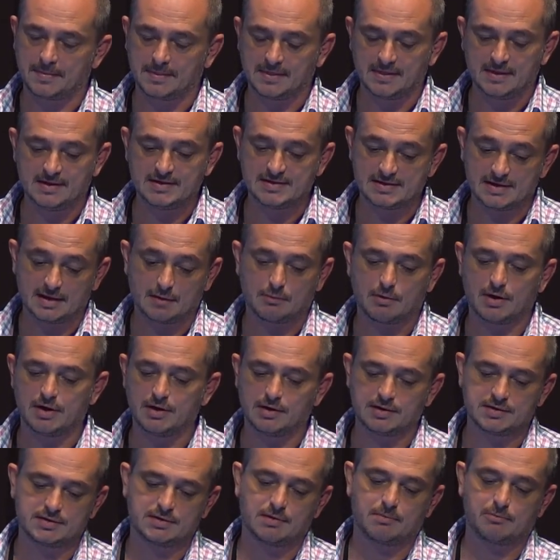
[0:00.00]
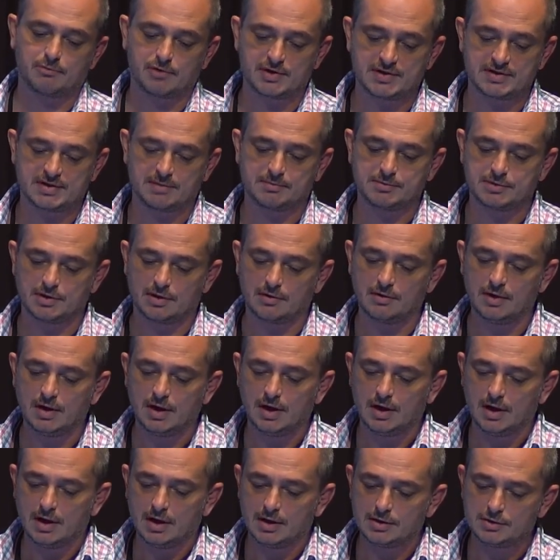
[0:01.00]
disacquire some receptor
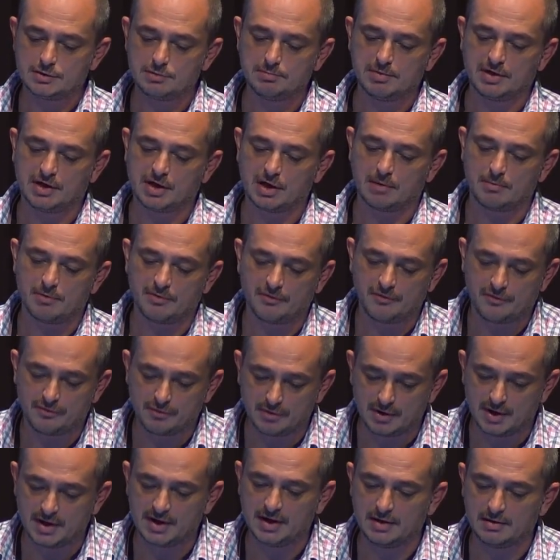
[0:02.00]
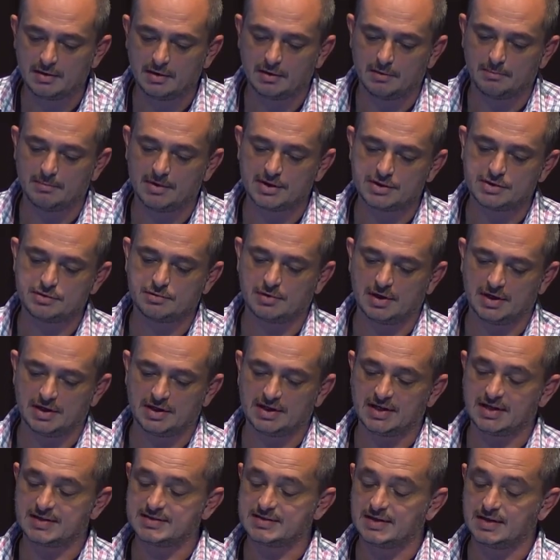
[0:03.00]
to become a fully mature
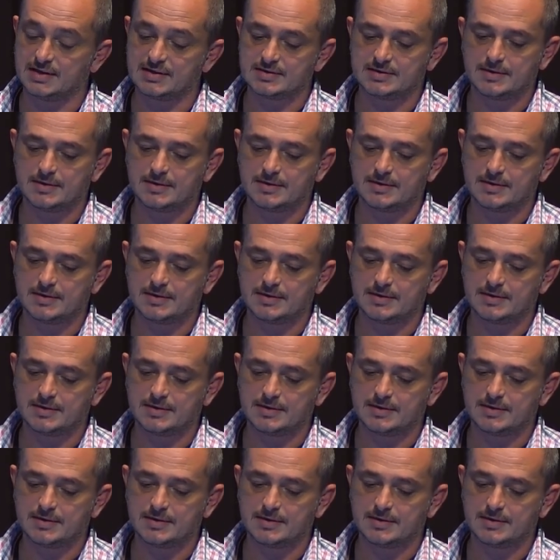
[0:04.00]
NK cells.